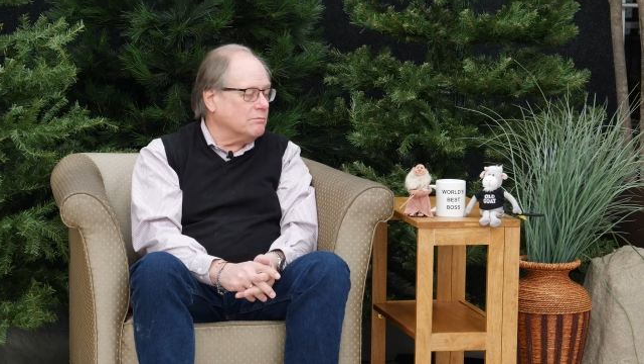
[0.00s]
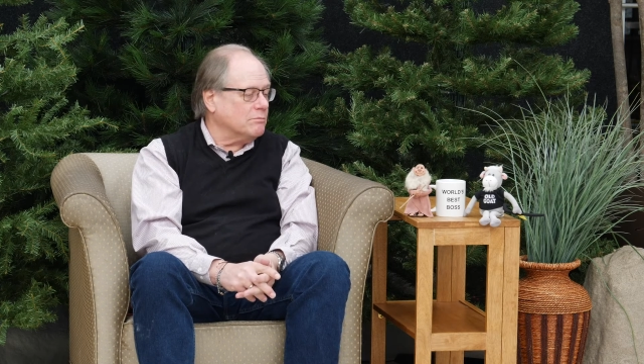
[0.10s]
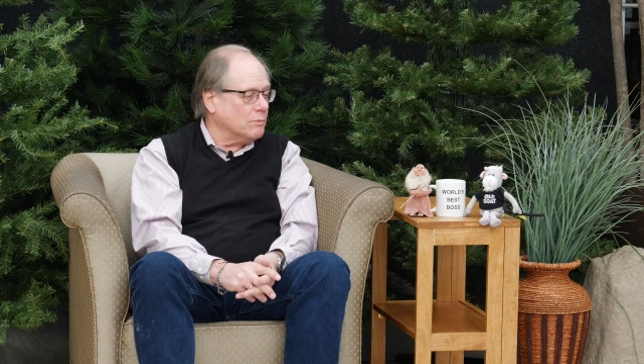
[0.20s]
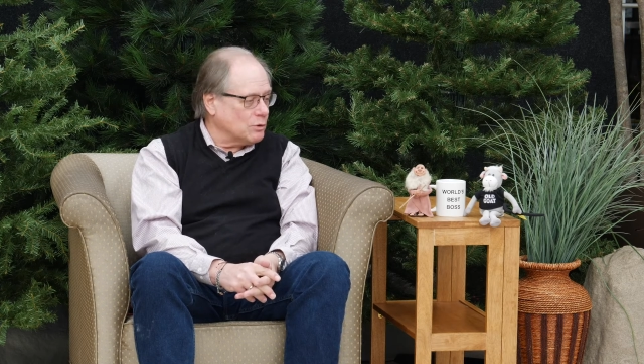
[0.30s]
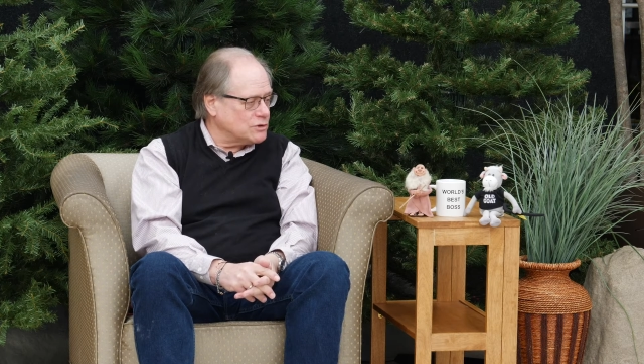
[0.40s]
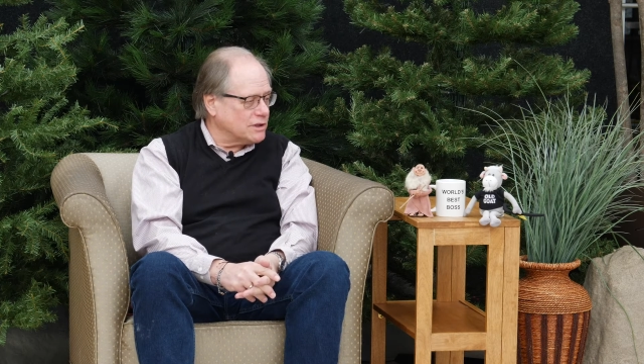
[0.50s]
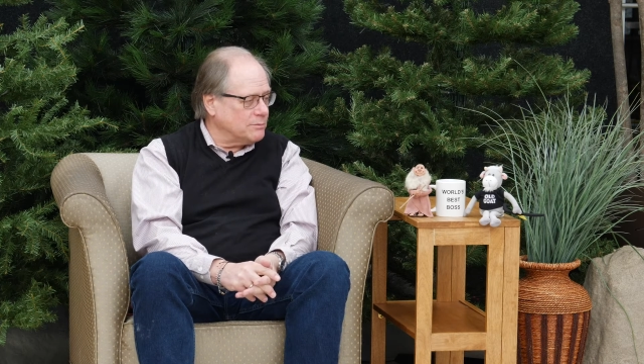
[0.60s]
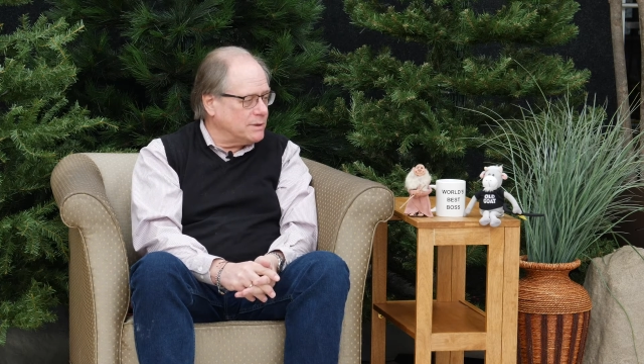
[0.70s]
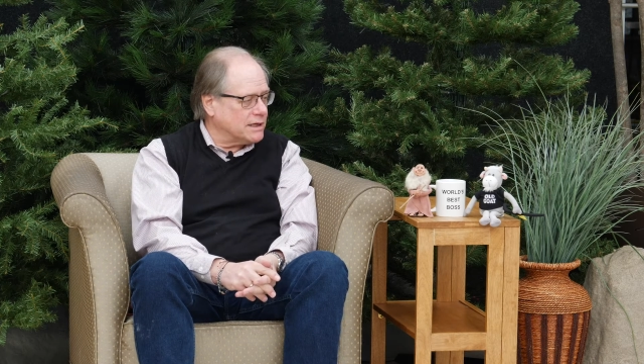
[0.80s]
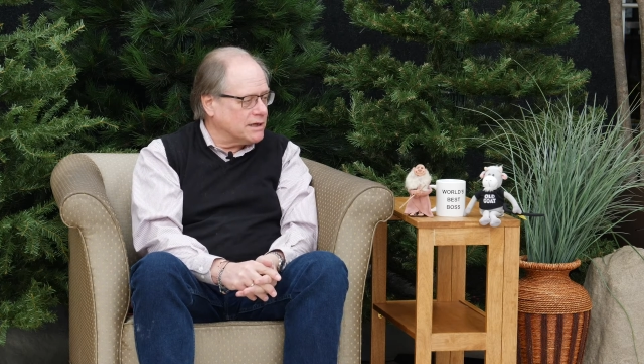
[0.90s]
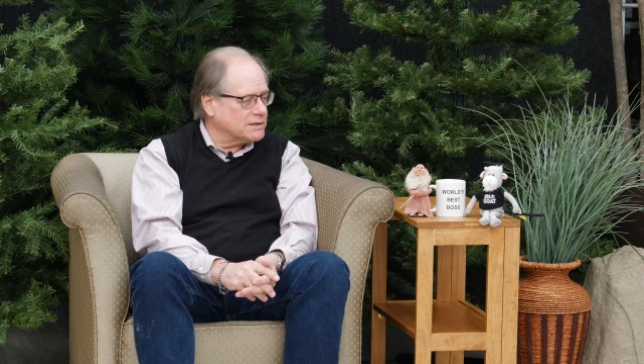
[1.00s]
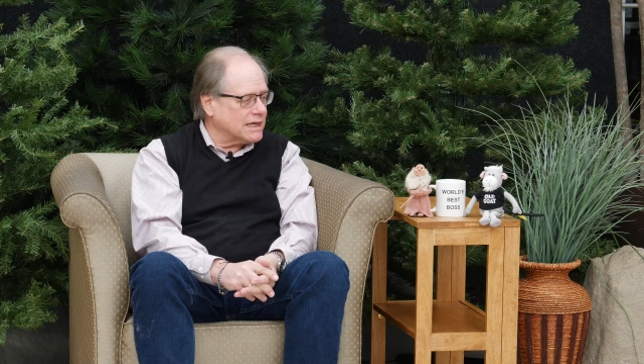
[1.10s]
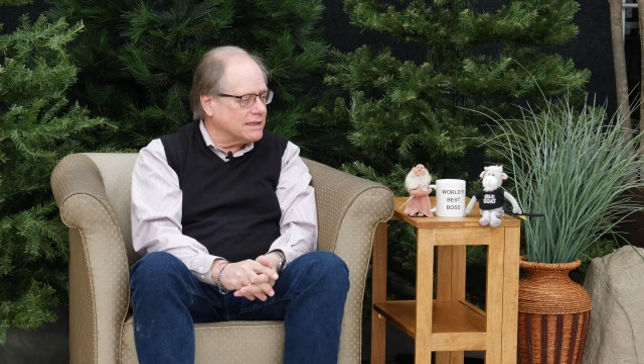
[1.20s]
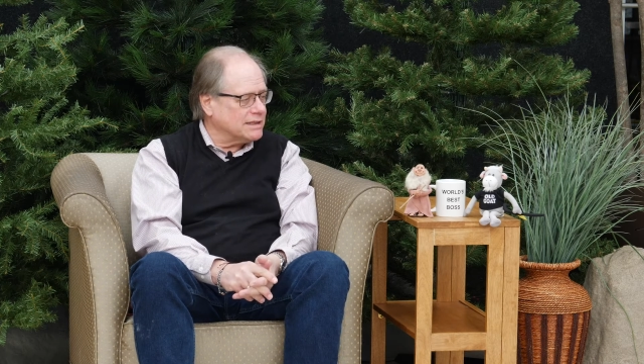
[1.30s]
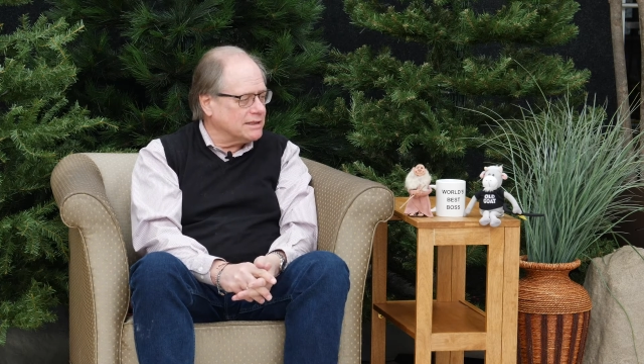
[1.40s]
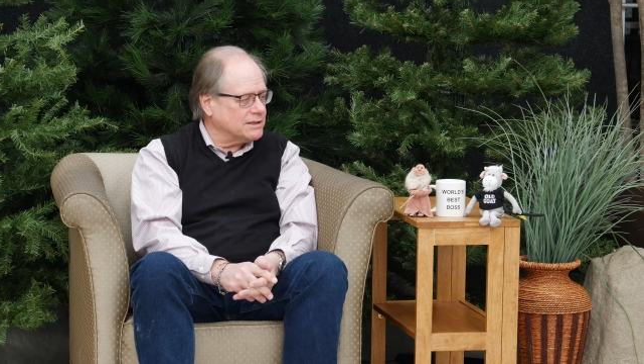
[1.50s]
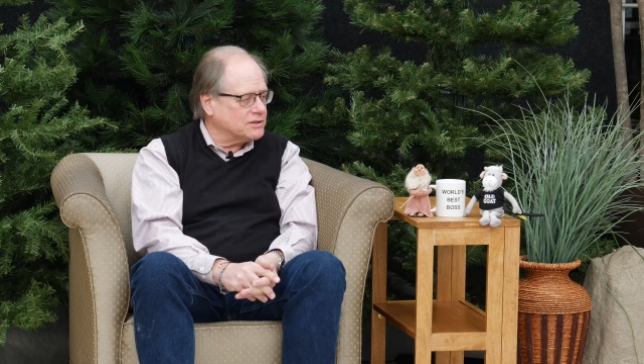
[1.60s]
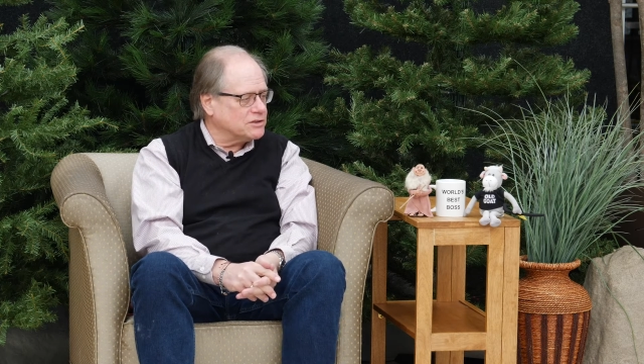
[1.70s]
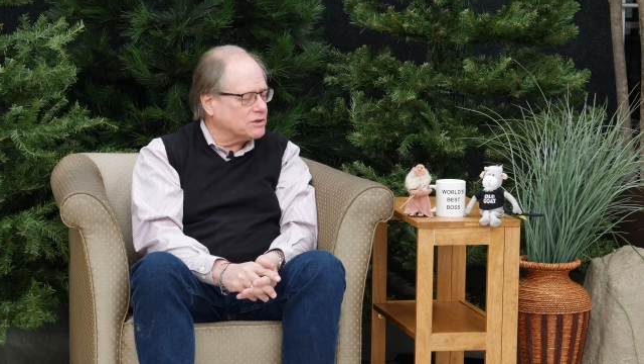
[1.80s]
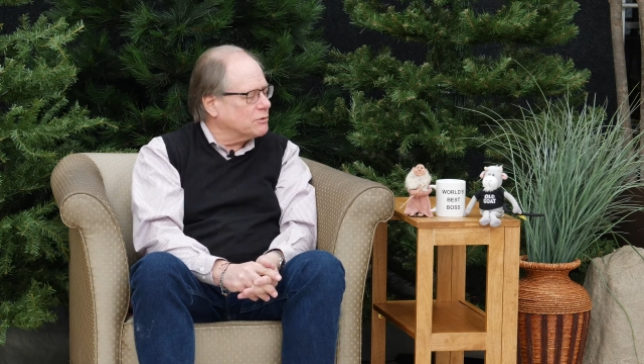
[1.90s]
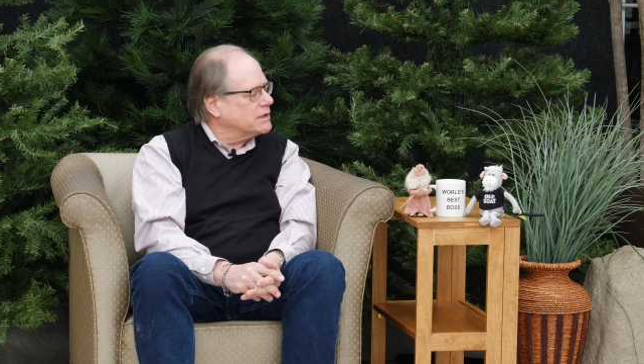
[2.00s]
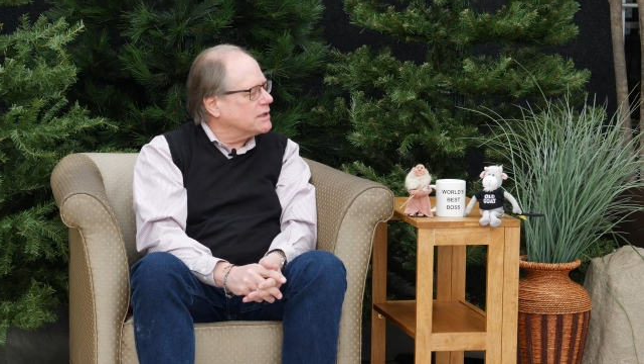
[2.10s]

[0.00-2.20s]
mostly because I think this is a great